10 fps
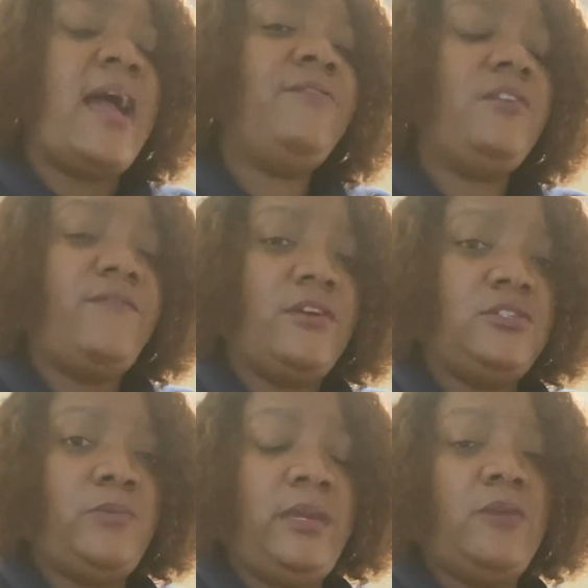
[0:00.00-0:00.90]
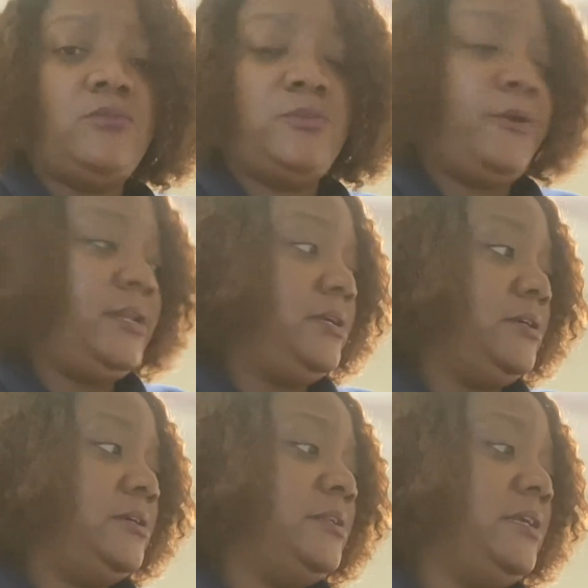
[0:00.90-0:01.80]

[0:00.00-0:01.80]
After the first week, it was pretty good.